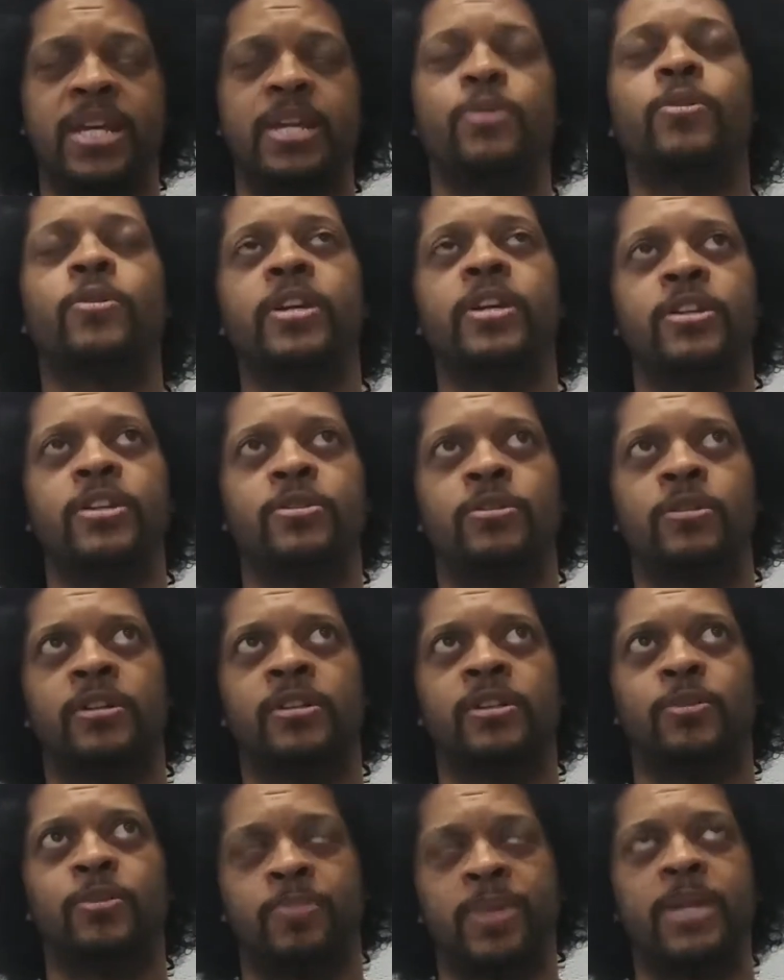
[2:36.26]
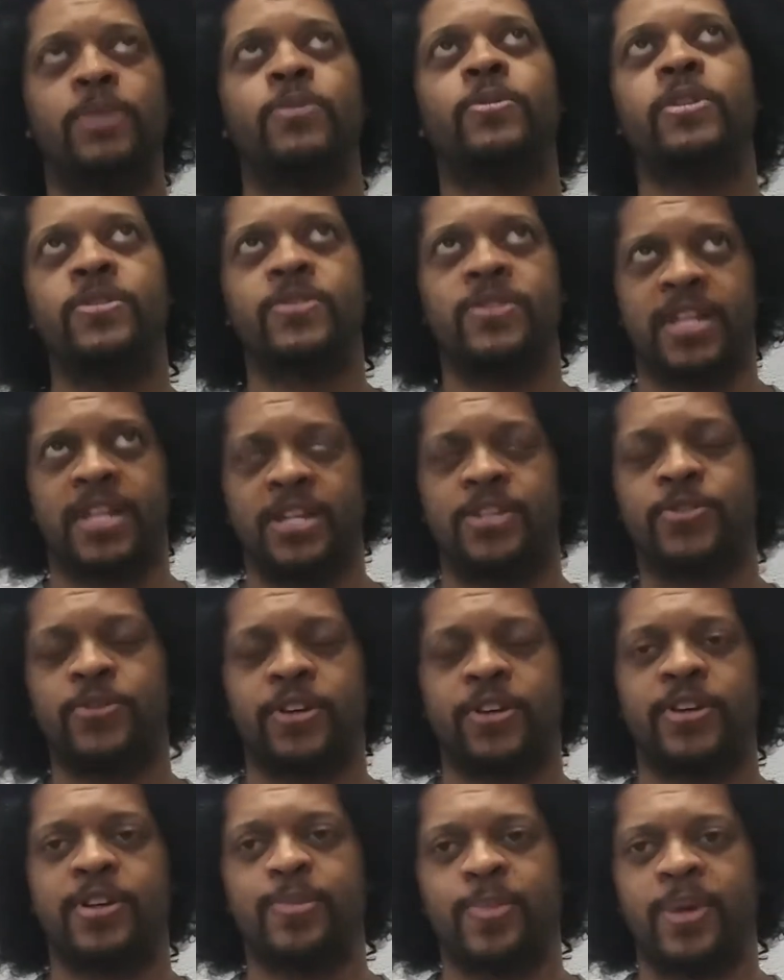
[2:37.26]
be where you
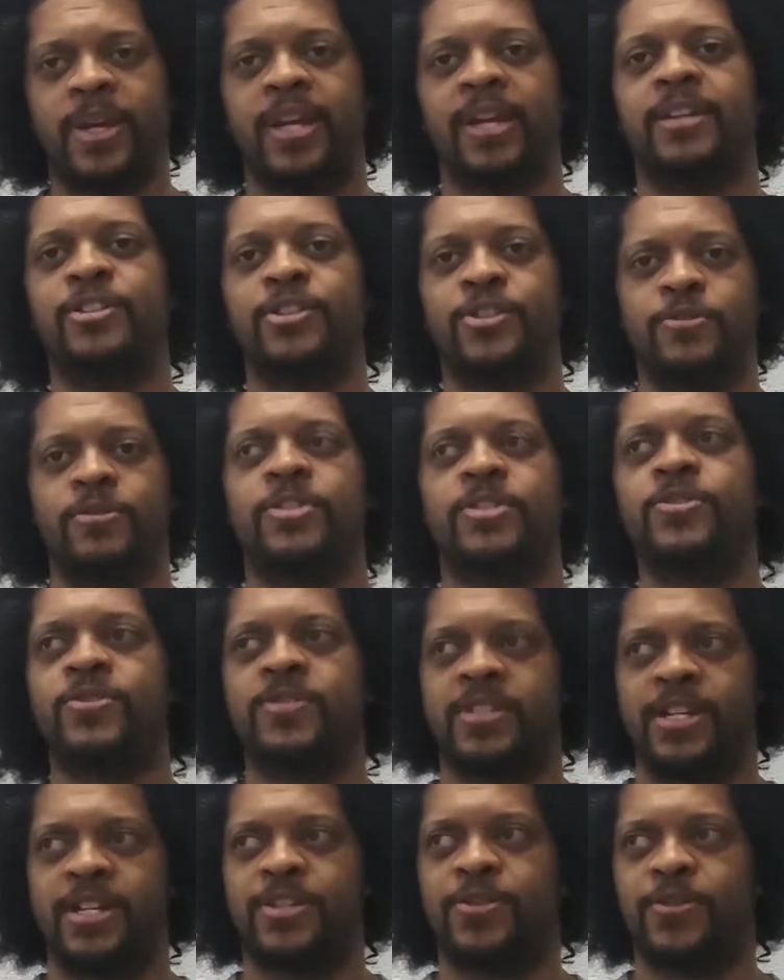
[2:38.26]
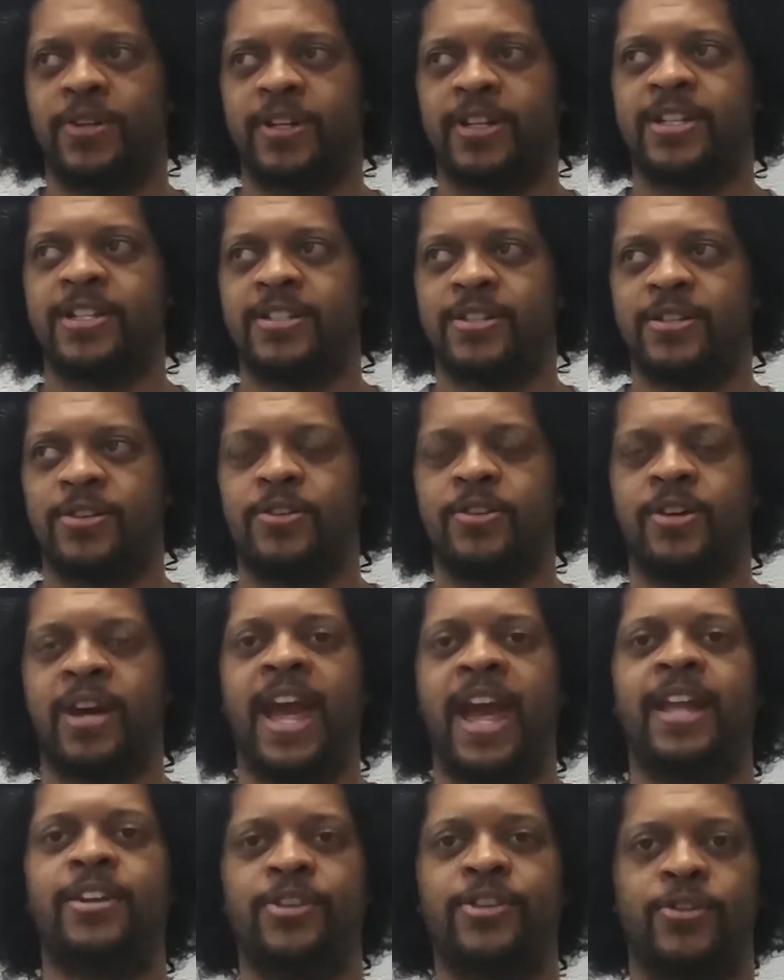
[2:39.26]
said you were gonna be, do what you said you were gonna
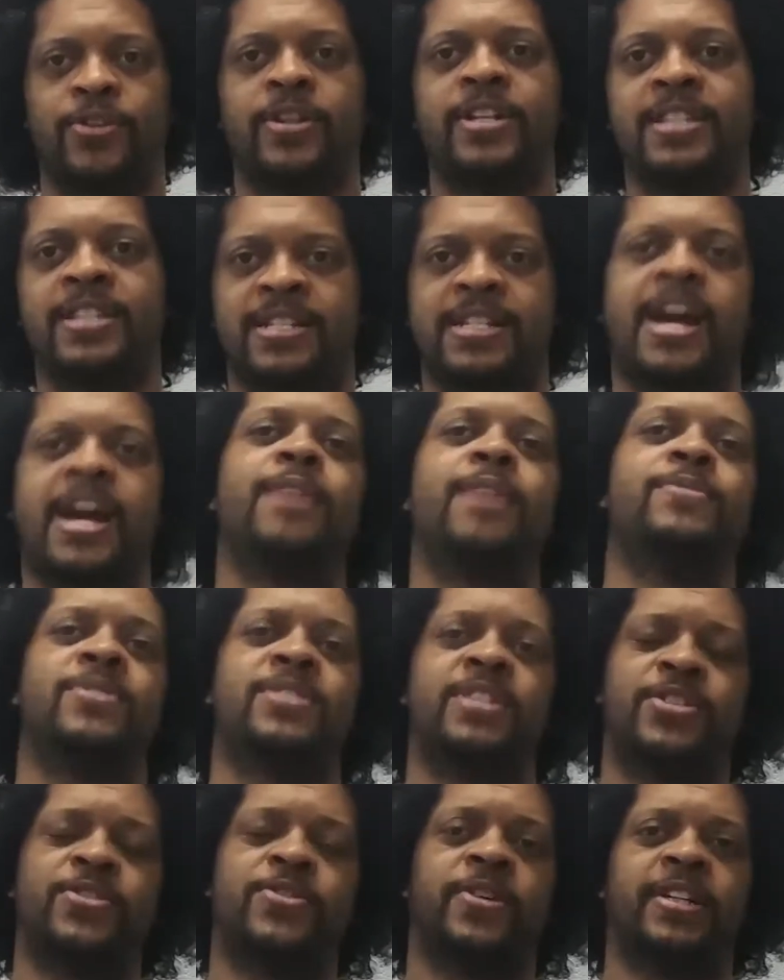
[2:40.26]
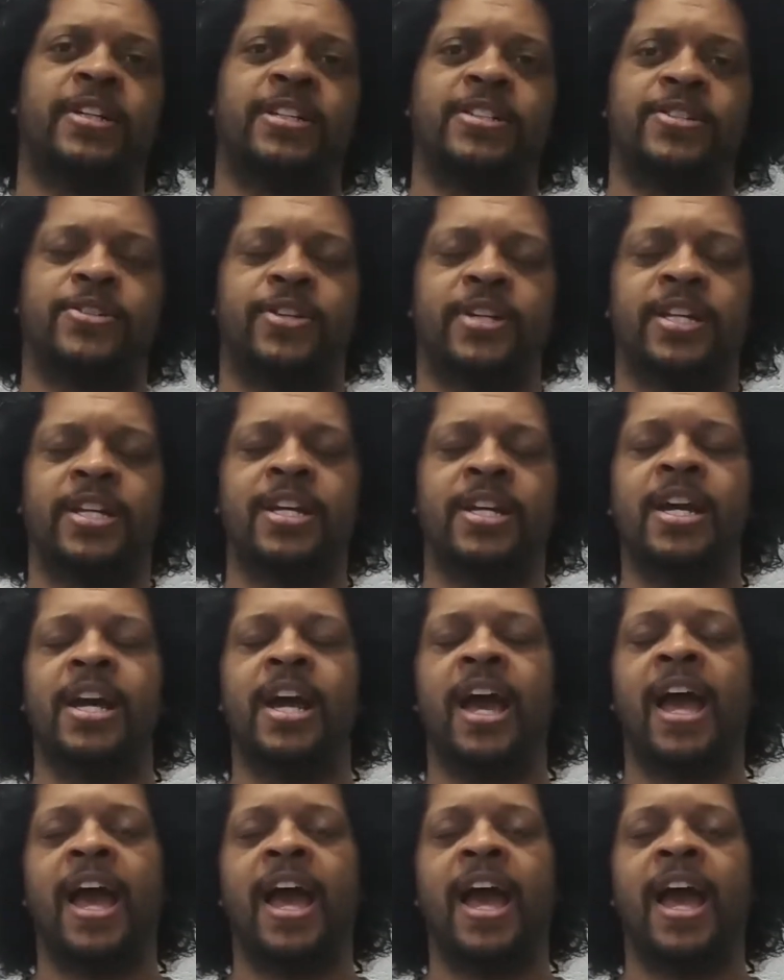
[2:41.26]
do, and do it in the time you said you were gonna do it.